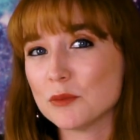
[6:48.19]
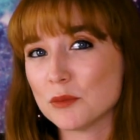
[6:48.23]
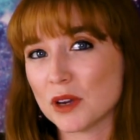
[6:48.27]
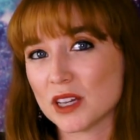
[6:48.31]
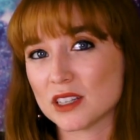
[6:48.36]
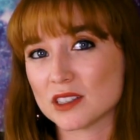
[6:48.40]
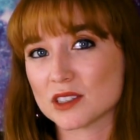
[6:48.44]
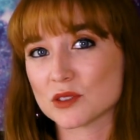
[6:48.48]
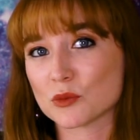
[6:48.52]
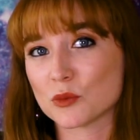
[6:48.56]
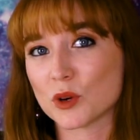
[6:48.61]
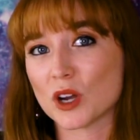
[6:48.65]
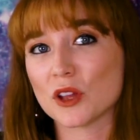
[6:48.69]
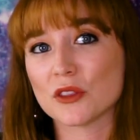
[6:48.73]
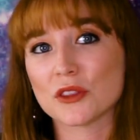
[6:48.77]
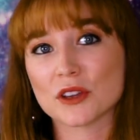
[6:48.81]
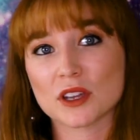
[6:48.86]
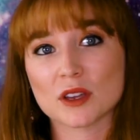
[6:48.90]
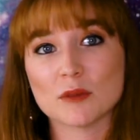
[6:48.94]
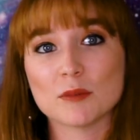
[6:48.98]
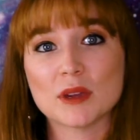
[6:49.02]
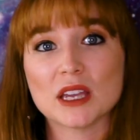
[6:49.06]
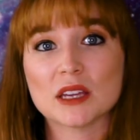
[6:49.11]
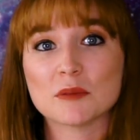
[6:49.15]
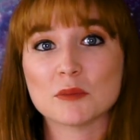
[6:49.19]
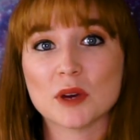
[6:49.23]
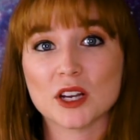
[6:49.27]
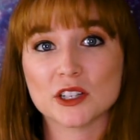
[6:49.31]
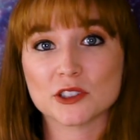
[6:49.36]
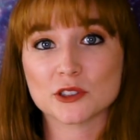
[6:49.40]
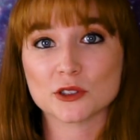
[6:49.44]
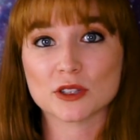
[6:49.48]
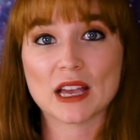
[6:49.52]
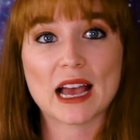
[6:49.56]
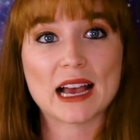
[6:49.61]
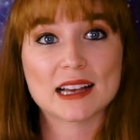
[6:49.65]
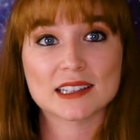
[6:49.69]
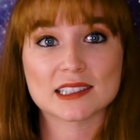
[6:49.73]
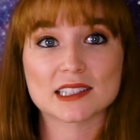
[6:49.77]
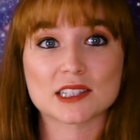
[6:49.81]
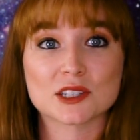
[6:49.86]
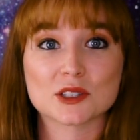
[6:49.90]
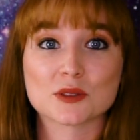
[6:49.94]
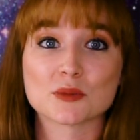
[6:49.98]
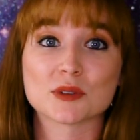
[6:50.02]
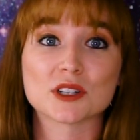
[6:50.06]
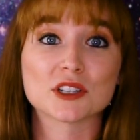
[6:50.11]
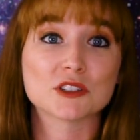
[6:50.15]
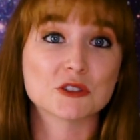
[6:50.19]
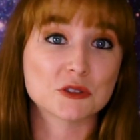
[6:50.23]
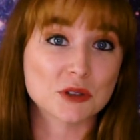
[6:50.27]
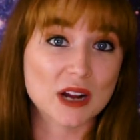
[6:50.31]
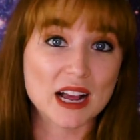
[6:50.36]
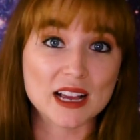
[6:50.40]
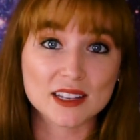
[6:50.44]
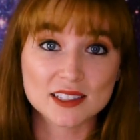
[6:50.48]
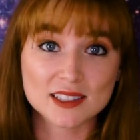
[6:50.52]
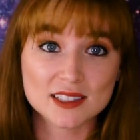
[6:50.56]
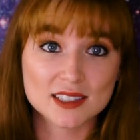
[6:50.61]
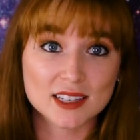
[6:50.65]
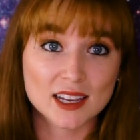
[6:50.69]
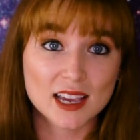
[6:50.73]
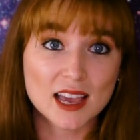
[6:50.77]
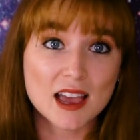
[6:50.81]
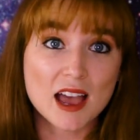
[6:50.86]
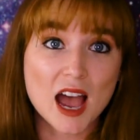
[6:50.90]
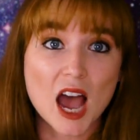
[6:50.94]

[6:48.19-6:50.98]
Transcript: months while the command module hazards were addressed.